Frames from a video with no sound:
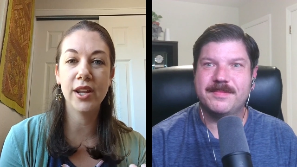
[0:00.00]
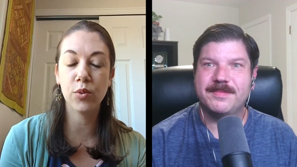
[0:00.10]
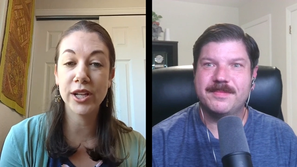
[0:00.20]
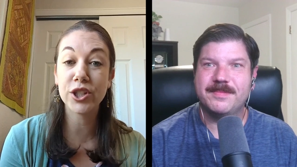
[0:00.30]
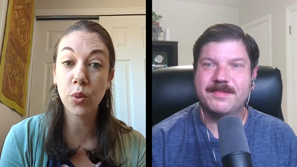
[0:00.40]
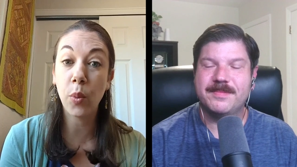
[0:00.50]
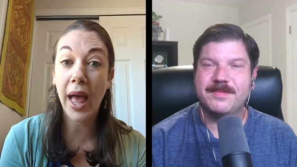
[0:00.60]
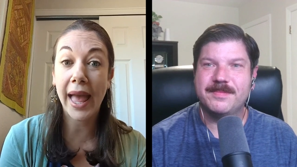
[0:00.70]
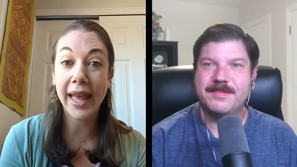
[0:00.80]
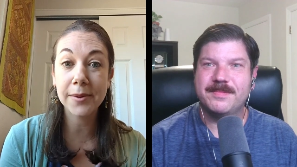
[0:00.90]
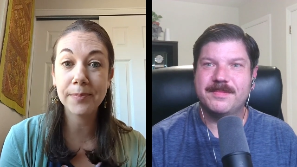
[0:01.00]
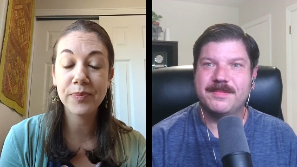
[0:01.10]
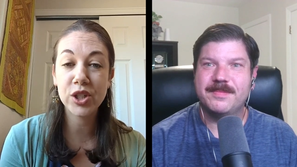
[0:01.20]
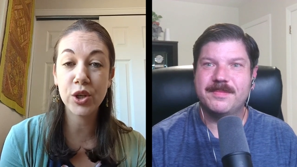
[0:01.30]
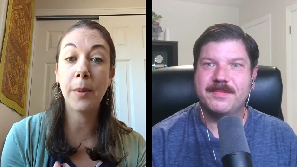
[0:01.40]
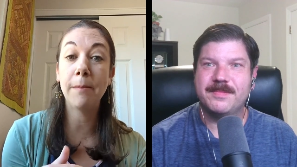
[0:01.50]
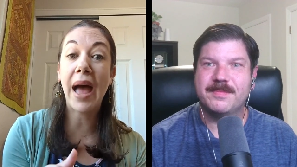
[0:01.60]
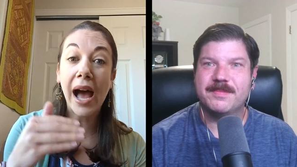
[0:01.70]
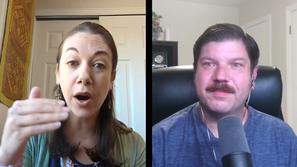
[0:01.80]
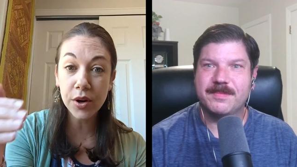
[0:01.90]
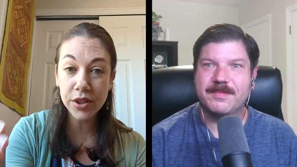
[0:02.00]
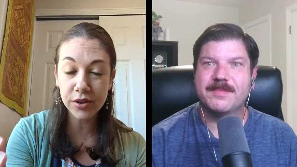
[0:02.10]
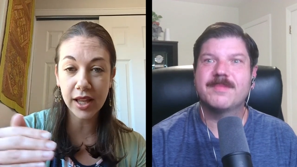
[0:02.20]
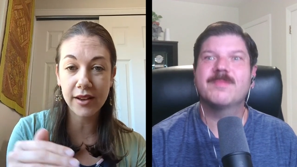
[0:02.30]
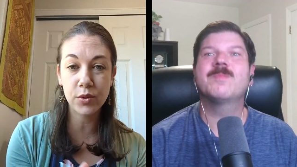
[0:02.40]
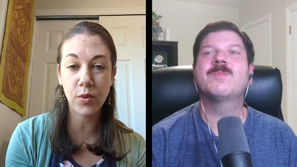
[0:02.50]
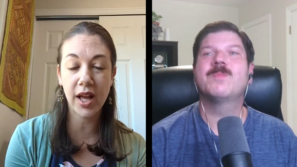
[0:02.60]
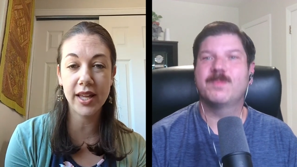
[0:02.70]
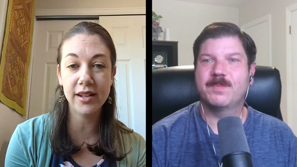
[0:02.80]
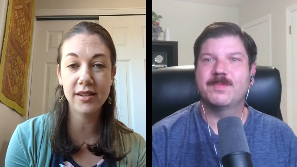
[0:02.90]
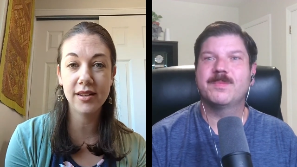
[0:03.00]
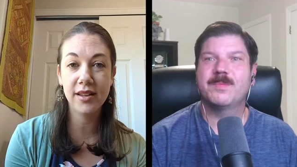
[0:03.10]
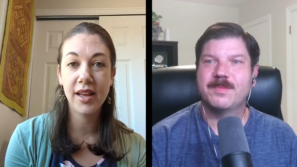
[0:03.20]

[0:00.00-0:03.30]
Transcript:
Speaker 1: enriched way, to empower their loved one,